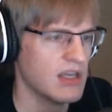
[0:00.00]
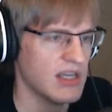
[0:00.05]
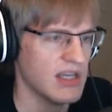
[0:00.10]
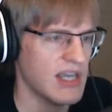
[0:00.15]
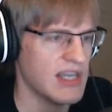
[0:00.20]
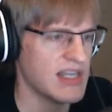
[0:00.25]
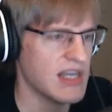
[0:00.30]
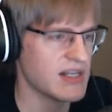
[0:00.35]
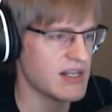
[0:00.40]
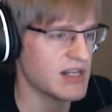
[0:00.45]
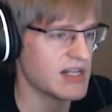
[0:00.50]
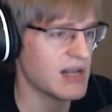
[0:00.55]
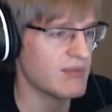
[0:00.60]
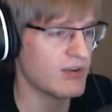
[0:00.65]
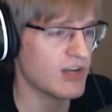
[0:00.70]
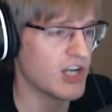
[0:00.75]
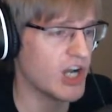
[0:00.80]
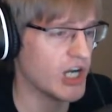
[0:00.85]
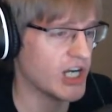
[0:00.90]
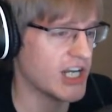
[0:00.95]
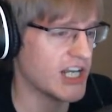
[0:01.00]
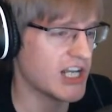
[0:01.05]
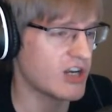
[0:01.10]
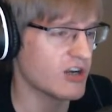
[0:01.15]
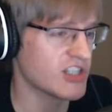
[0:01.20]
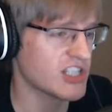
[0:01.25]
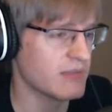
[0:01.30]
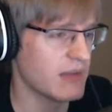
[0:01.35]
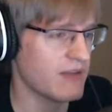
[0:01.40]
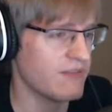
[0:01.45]
In the end, I never caught any
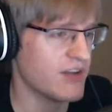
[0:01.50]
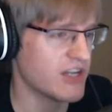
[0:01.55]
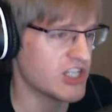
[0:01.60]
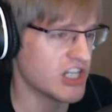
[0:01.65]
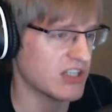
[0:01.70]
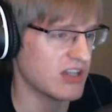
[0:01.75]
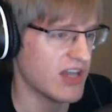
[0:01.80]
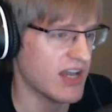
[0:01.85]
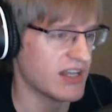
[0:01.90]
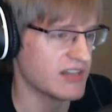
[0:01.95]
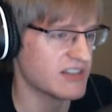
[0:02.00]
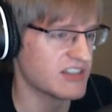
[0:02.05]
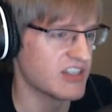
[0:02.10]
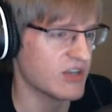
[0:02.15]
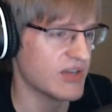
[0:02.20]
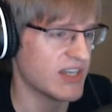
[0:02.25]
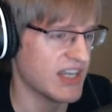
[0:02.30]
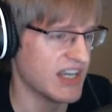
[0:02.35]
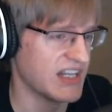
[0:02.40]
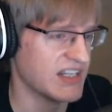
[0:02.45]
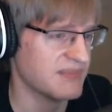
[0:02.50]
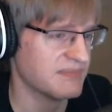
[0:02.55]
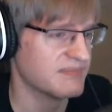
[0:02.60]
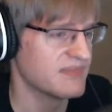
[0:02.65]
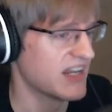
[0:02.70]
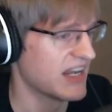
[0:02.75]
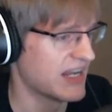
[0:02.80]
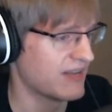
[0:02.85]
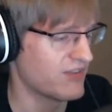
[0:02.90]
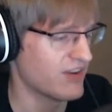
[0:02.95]
girls on my fishing line, so kid,
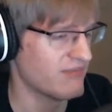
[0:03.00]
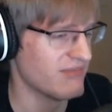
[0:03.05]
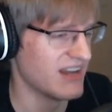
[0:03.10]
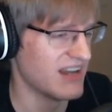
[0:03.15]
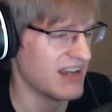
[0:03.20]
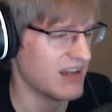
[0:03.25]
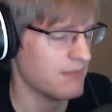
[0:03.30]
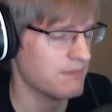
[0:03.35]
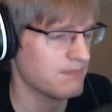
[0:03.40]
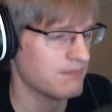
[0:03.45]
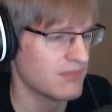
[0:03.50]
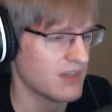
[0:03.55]
take it from me.